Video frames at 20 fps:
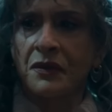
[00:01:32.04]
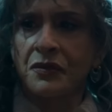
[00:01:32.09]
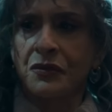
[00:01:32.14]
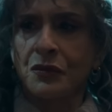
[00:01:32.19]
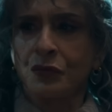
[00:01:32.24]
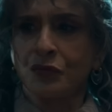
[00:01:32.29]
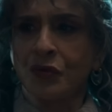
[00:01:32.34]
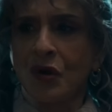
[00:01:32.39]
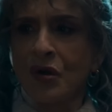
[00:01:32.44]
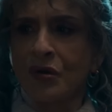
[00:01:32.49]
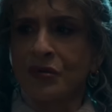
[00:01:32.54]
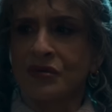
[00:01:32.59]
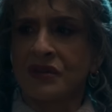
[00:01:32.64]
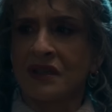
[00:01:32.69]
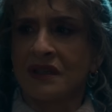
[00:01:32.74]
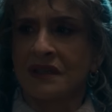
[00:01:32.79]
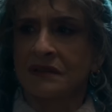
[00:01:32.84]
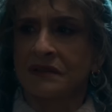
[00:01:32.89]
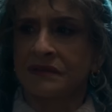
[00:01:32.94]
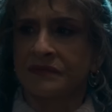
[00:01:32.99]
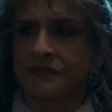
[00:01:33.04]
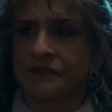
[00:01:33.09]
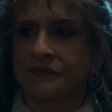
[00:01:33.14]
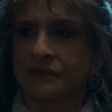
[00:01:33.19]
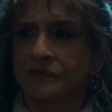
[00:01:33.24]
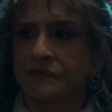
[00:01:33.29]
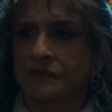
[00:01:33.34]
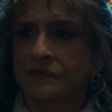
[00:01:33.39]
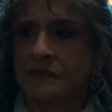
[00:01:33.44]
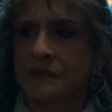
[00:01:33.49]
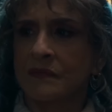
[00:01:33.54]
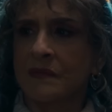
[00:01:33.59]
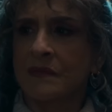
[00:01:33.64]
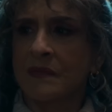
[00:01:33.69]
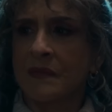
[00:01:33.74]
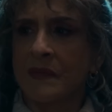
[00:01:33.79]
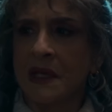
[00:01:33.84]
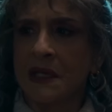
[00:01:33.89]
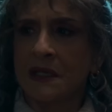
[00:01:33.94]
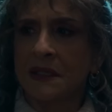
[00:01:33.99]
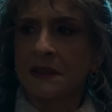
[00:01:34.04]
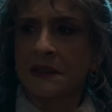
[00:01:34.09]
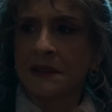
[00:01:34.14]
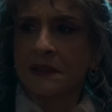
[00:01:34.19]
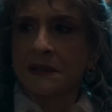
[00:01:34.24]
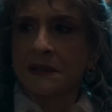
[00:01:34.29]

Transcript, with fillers: that might unfold in episodes 8 and 9,